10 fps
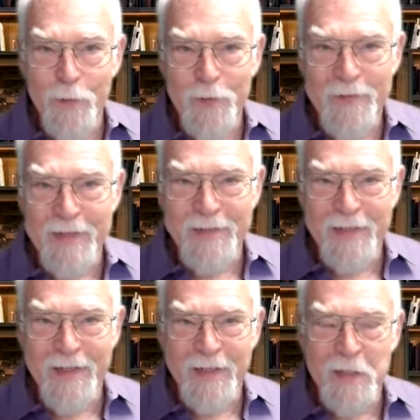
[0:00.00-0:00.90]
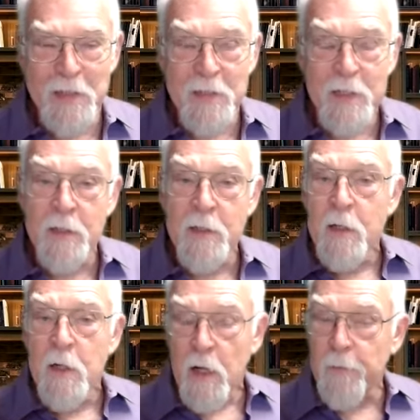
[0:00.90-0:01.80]
a little bit to get into Disneyland,
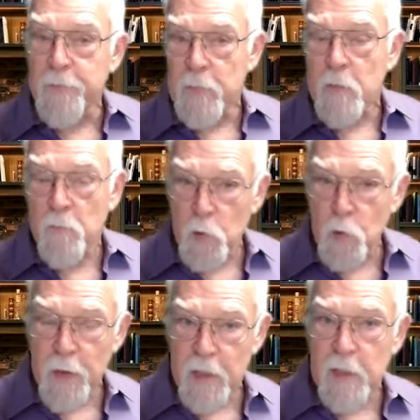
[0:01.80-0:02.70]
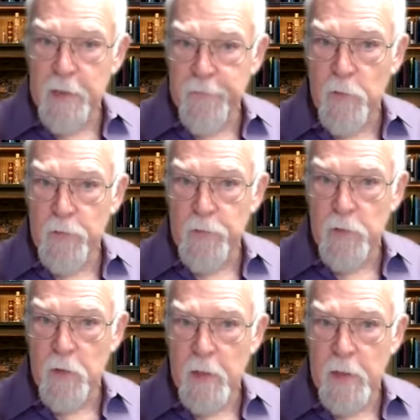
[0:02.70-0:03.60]
uh, doing it a different
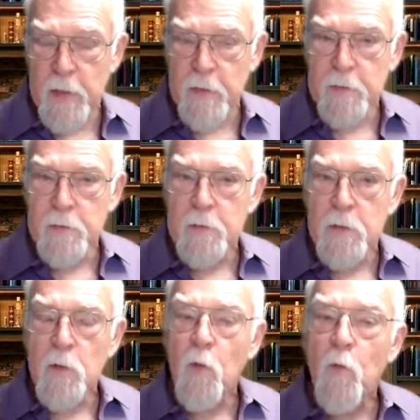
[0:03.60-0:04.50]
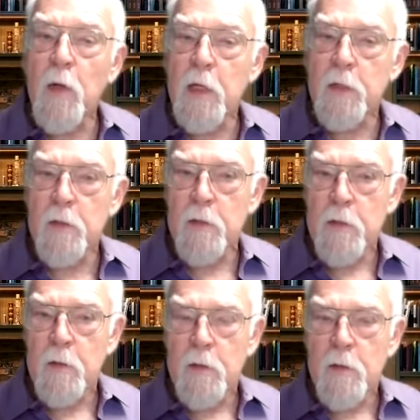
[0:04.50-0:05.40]
sort of way. We could
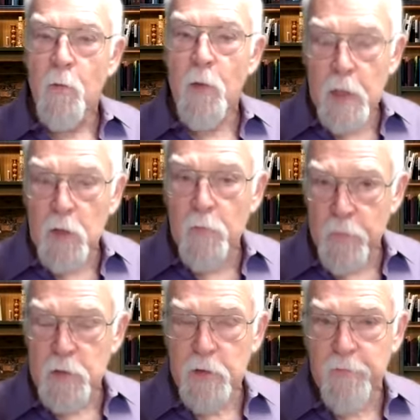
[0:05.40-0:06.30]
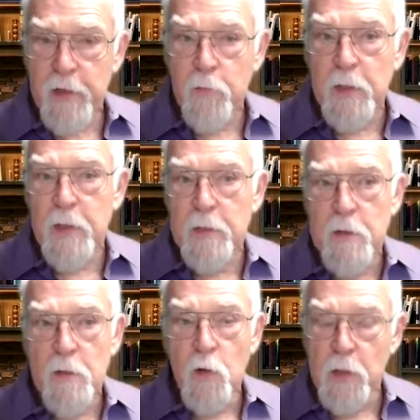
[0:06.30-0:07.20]
we could diversify. We could
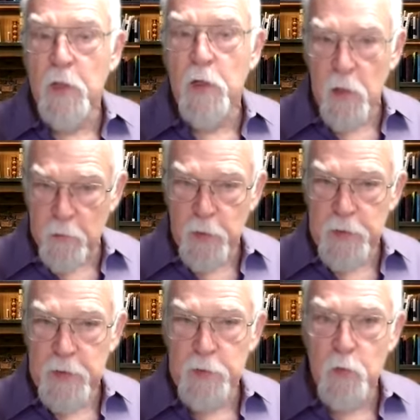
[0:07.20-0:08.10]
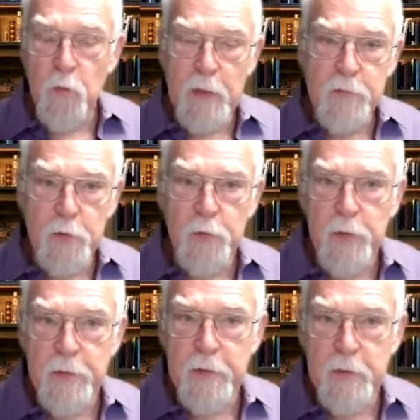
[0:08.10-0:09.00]
look at other potential ways of
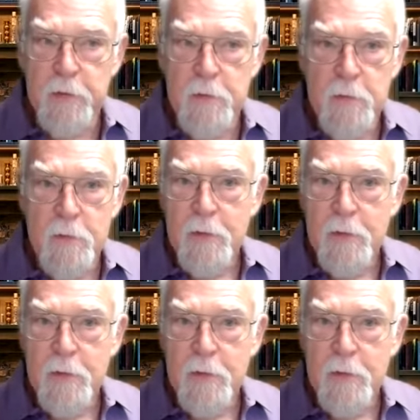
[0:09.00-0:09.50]
doing things